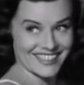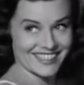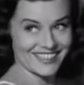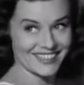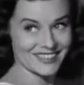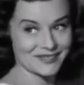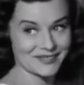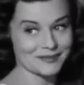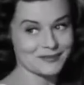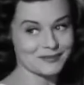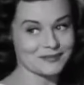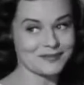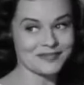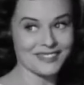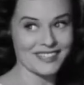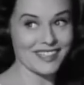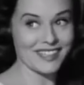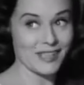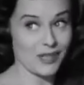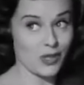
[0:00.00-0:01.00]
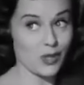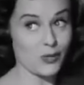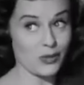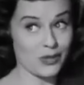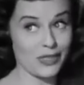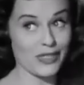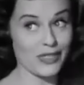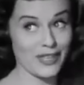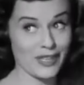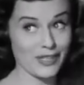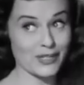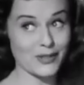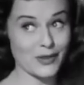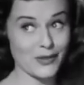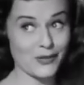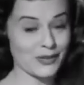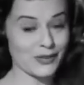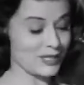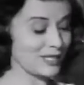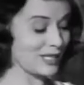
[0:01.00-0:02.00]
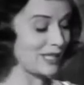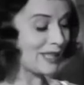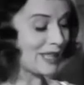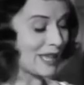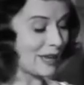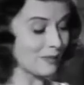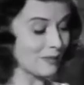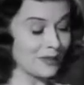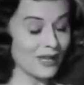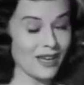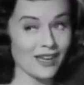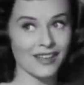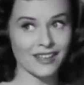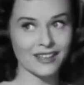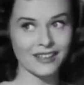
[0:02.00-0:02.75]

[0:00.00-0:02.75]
Hang on tight as we will take you through the tragic